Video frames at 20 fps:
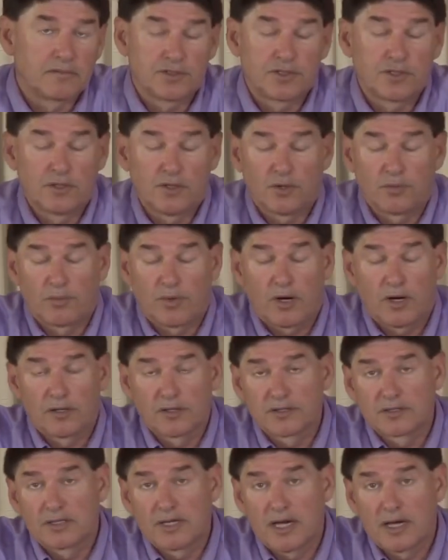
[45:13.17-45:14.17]
As you know,
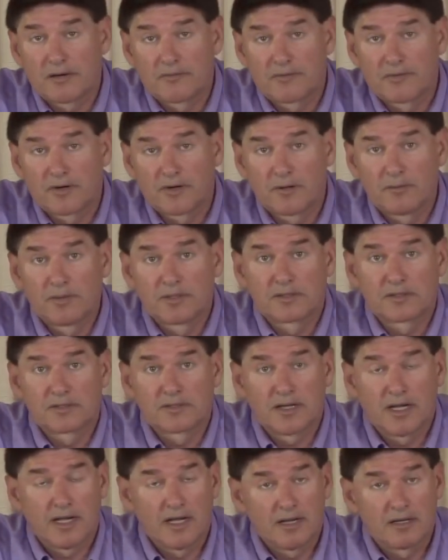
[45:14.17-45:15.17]
ball is not a verb,
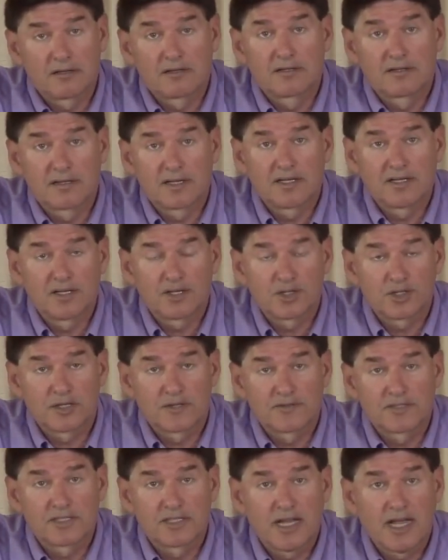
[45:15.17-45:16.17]
it's a
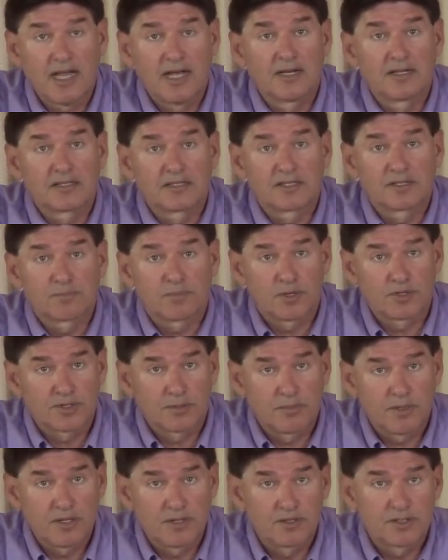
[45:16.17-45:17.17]
condition of state. It's
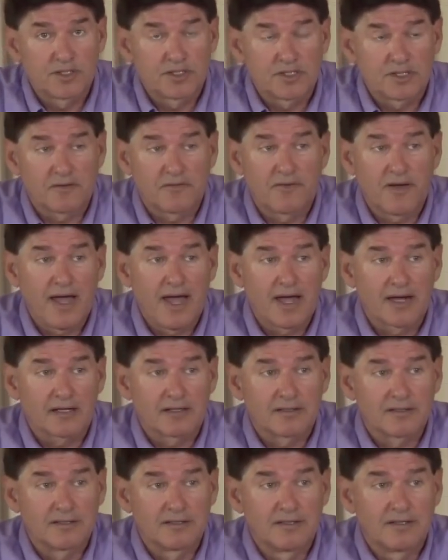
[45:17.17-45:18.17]
supposed to be used as a fact.